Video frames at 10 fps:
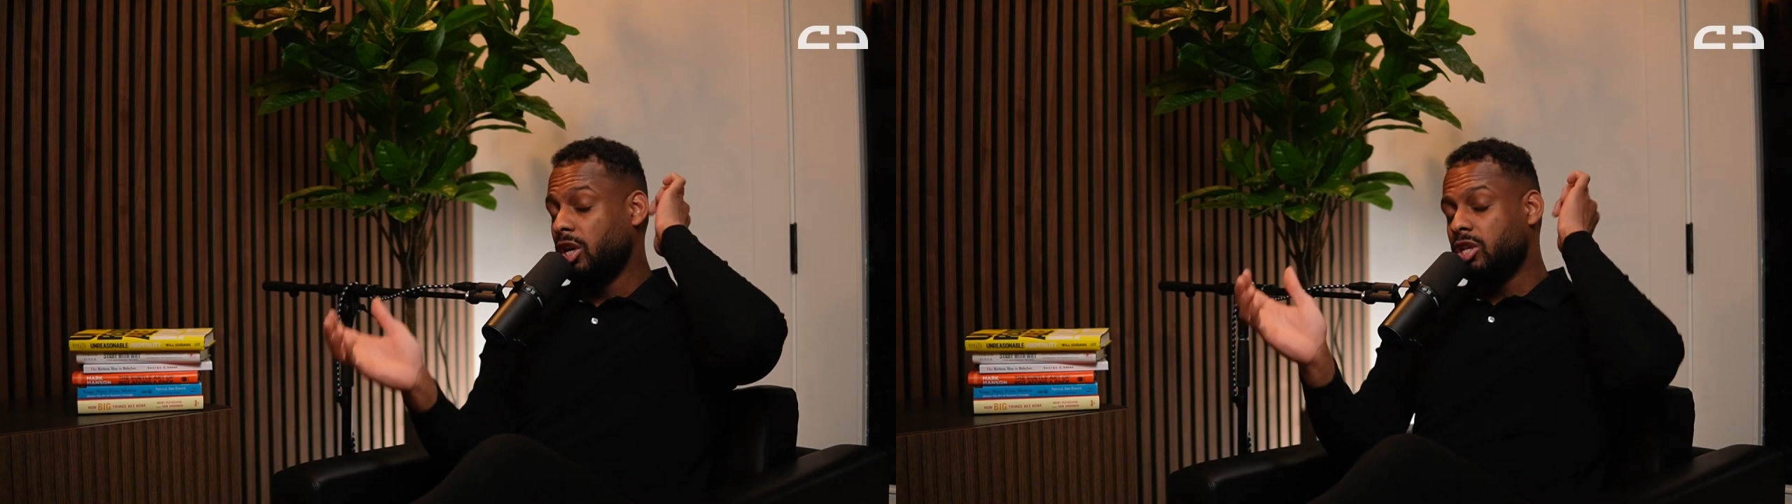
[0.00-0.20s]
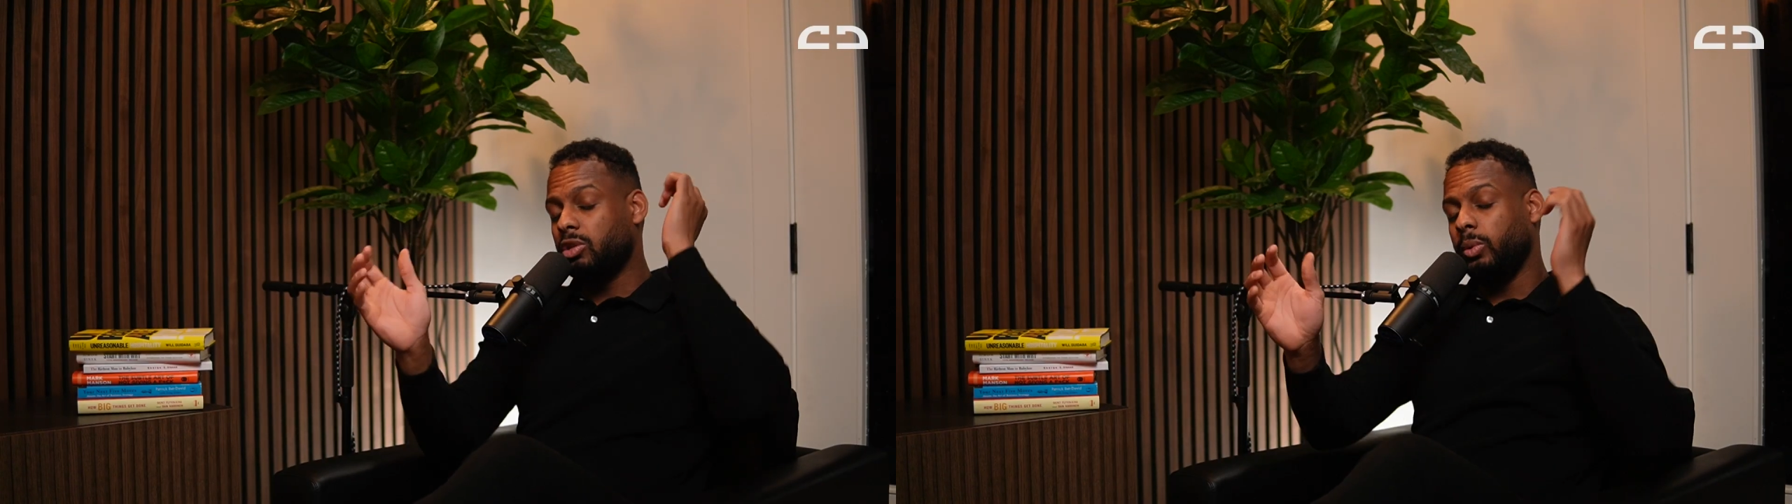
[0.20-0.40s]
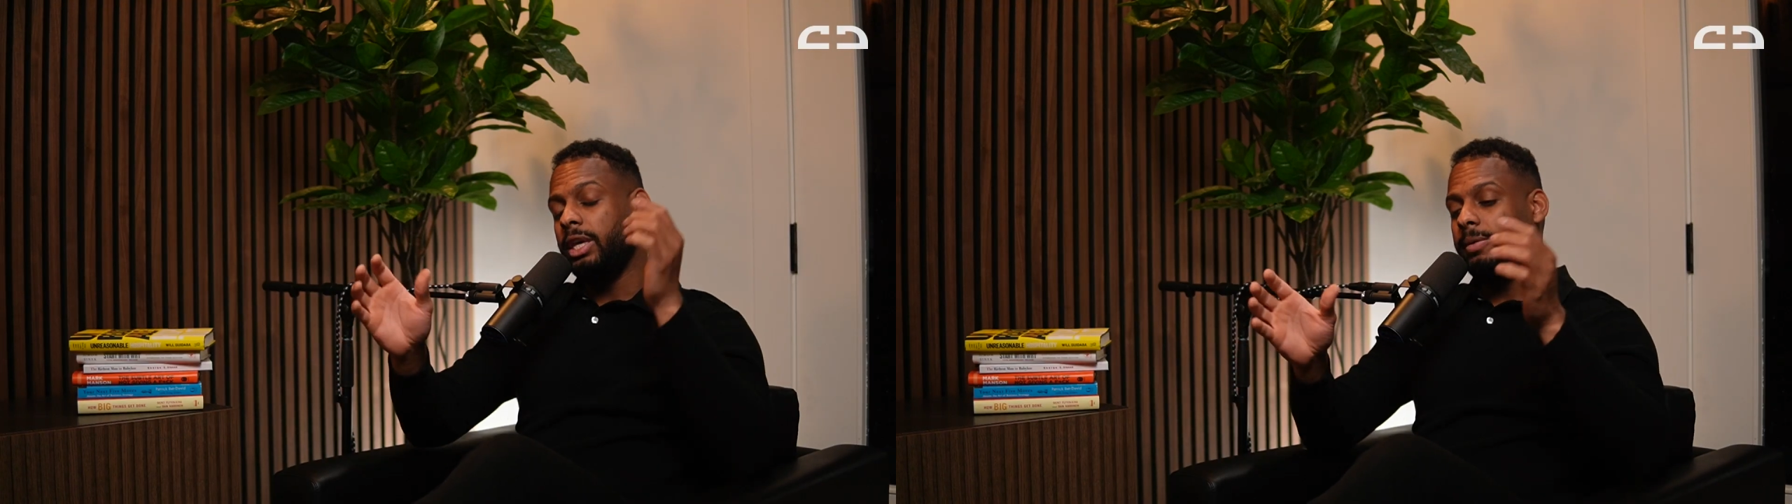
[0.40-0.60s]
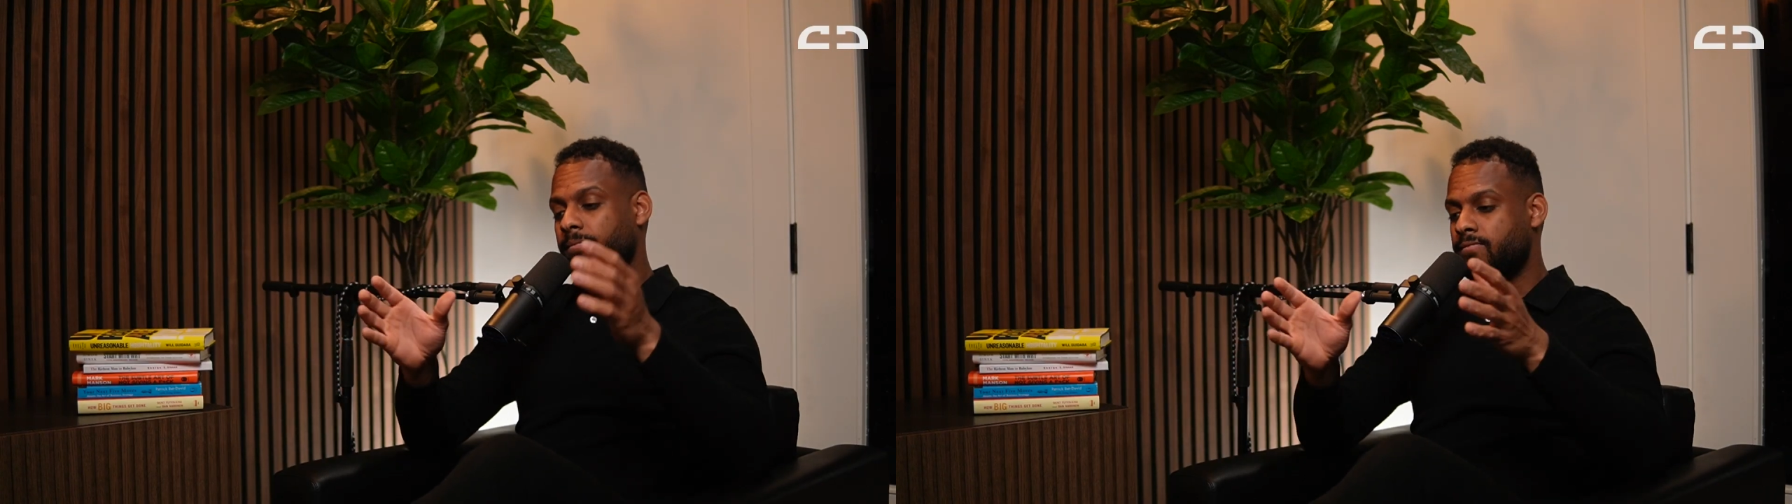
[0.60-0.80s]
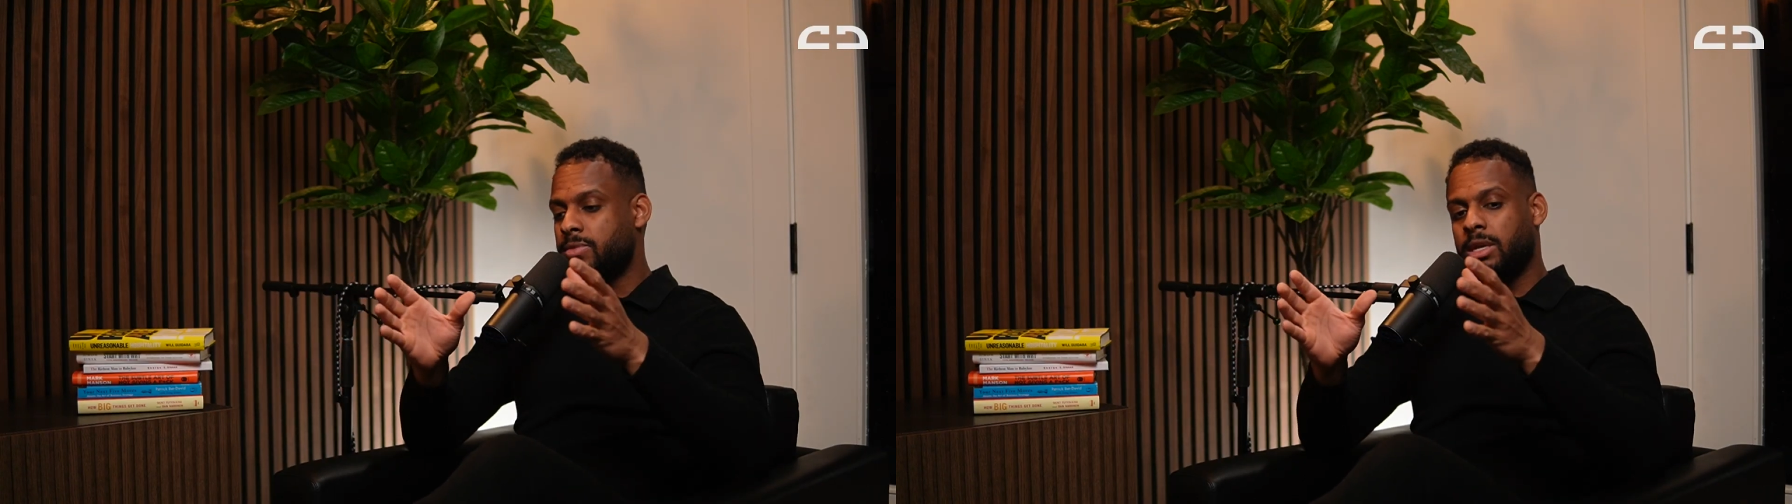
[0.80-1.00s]
So
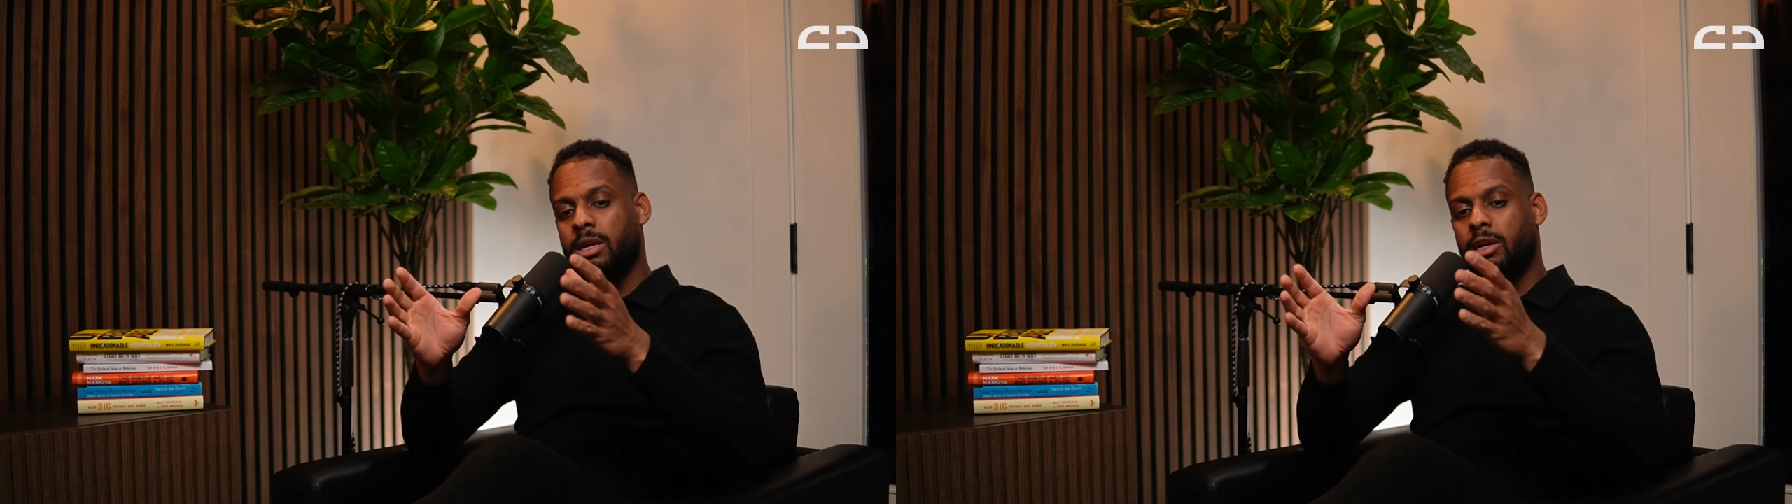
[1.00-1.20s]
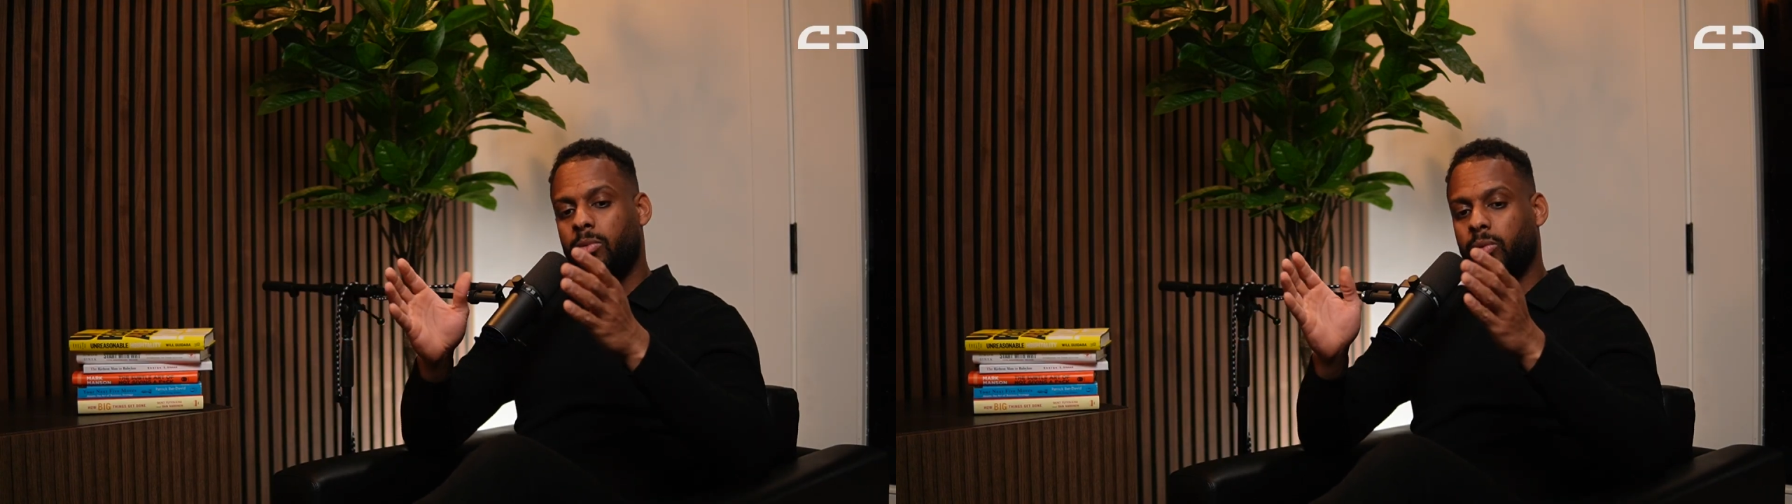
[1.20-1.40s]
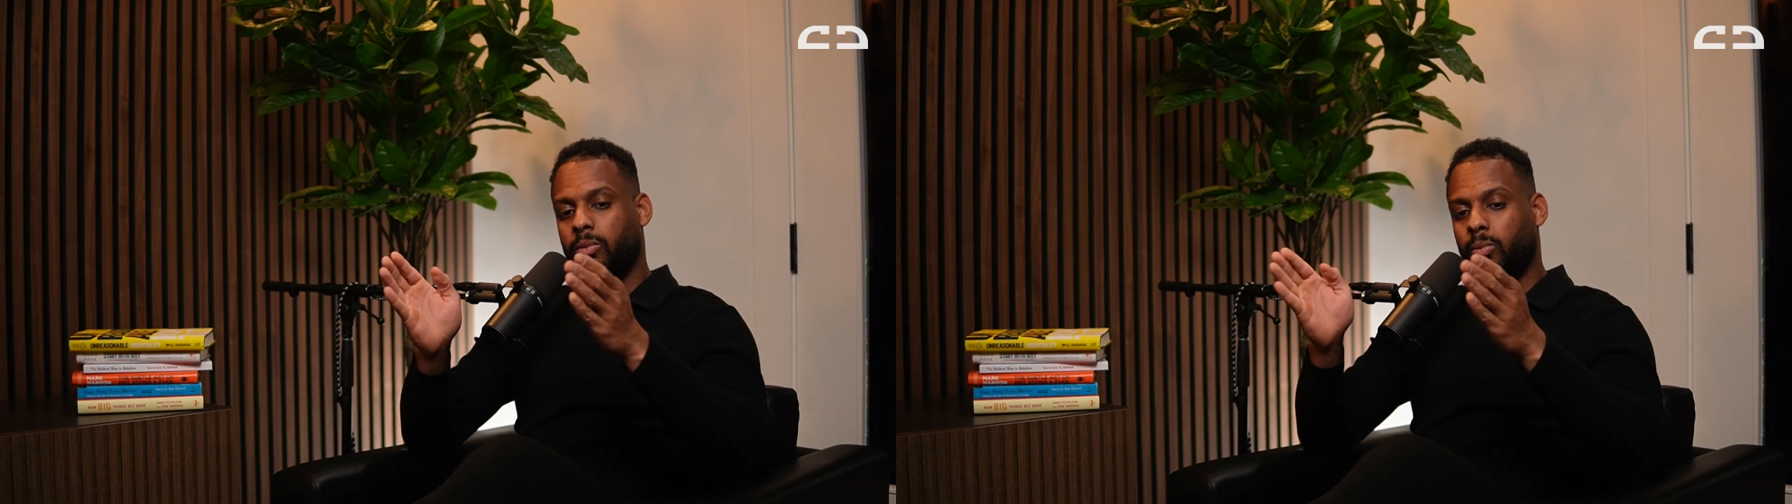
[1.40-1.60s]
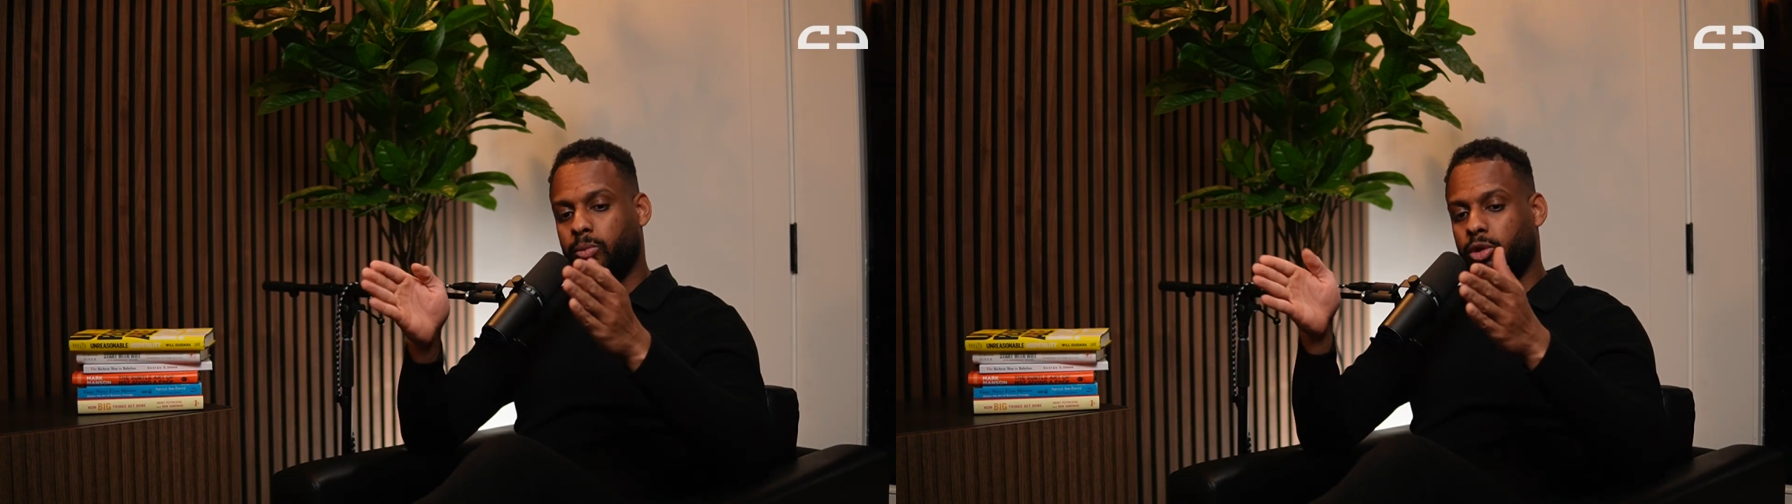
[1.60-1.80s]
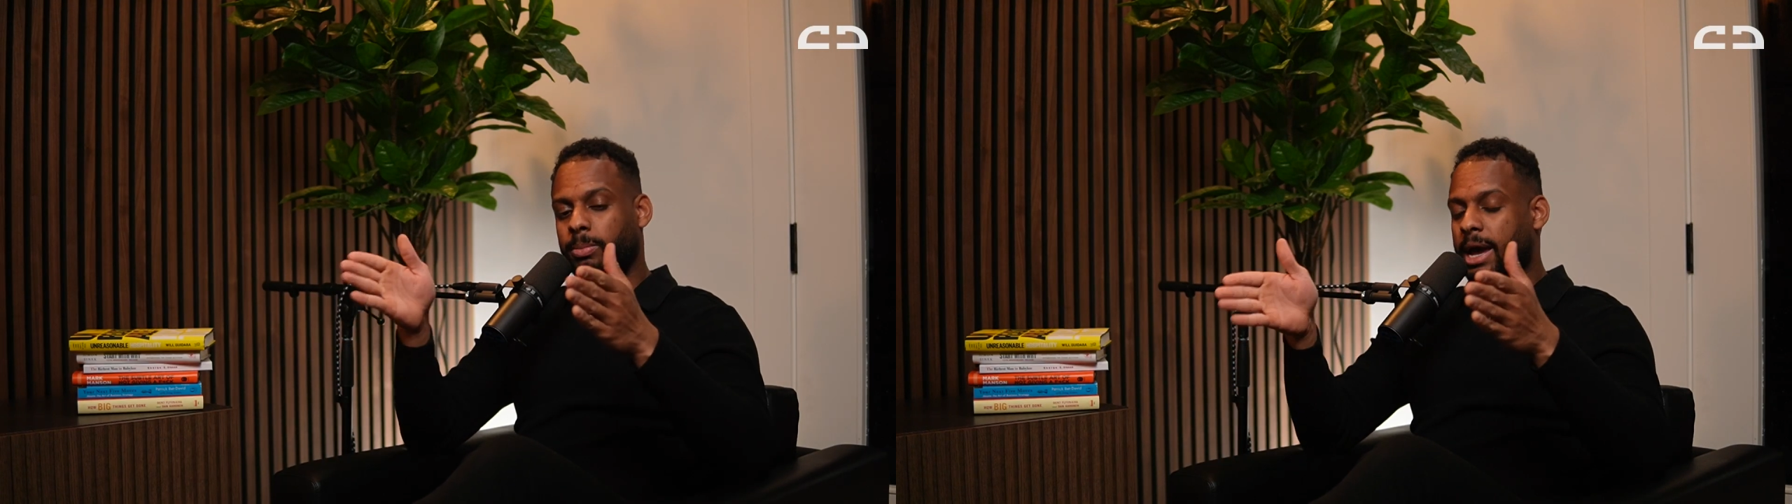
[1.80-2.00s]
to